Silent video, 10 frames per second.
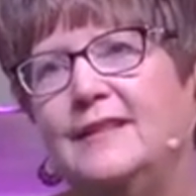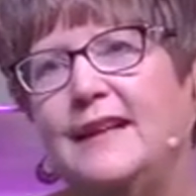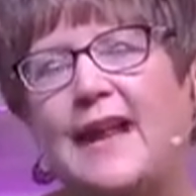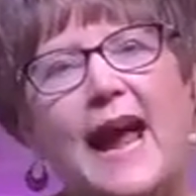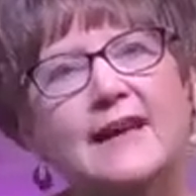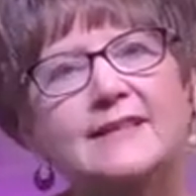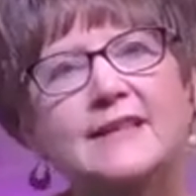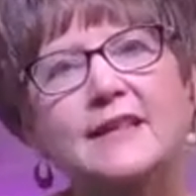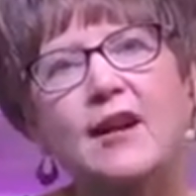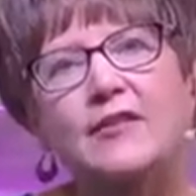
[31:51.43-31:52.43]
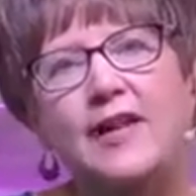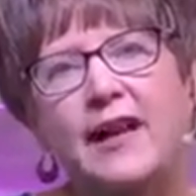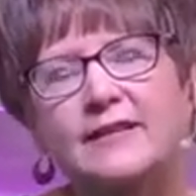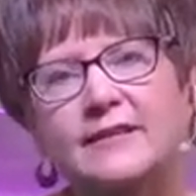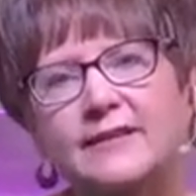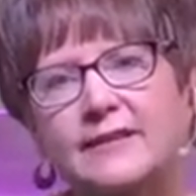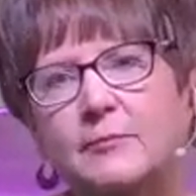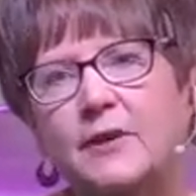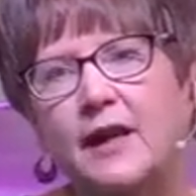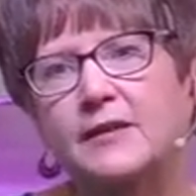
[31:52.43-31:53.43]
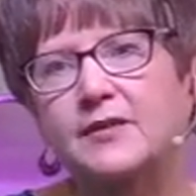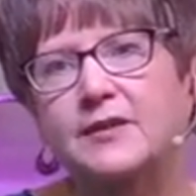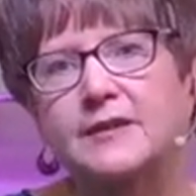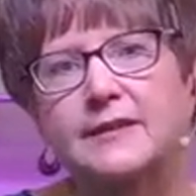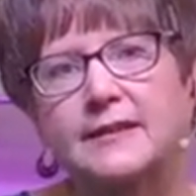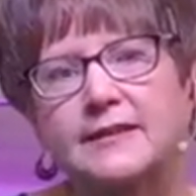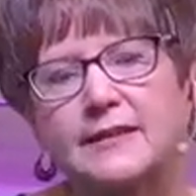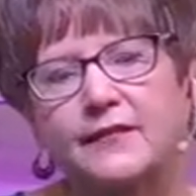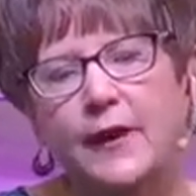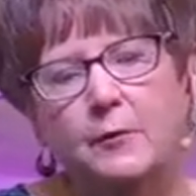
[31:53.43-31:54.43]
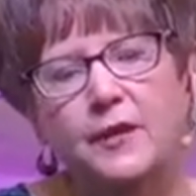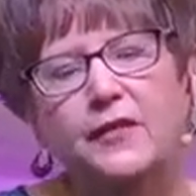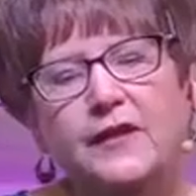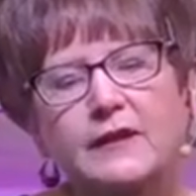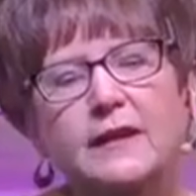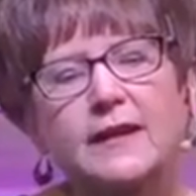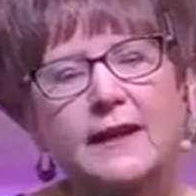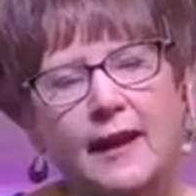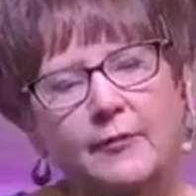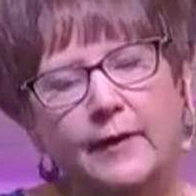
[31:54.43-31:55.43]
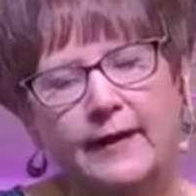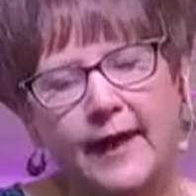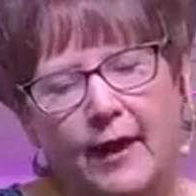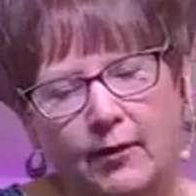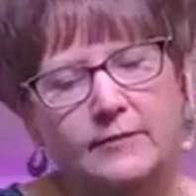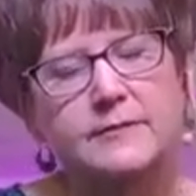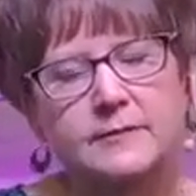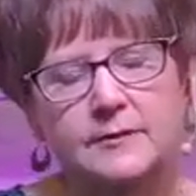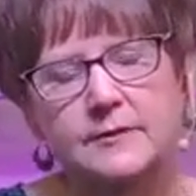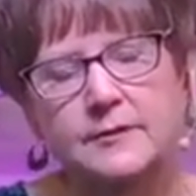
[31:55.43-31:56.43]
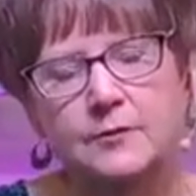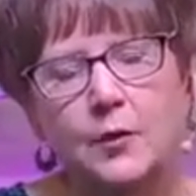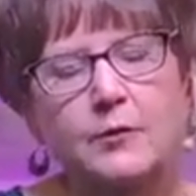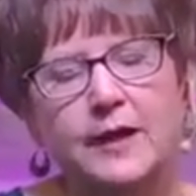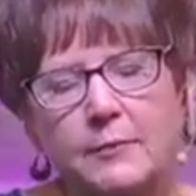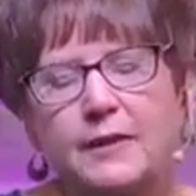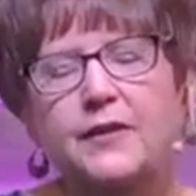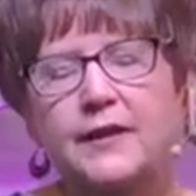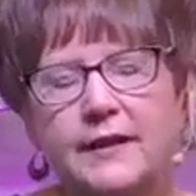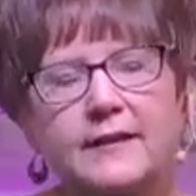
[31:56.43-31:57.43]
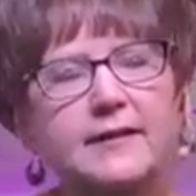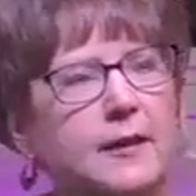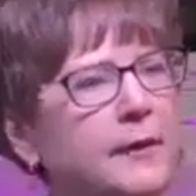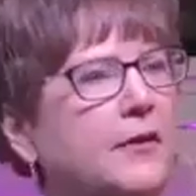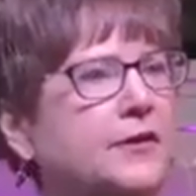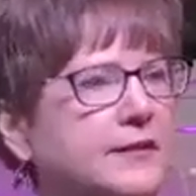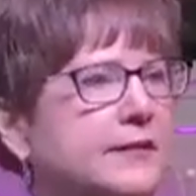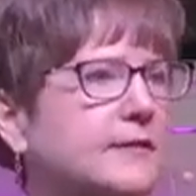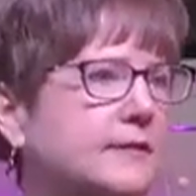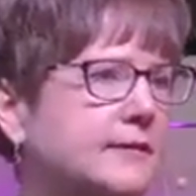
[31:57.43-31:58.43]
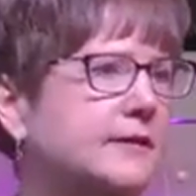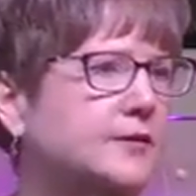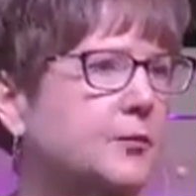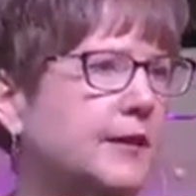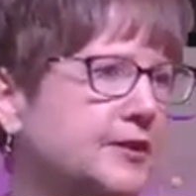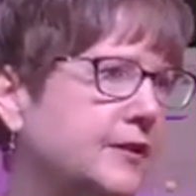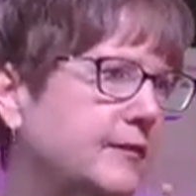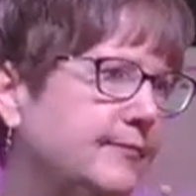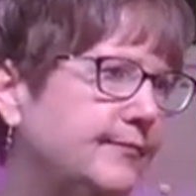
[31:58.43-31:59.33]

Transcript: and asking that subconscious, if I were to think like God right now, what would I be thinking about this situation?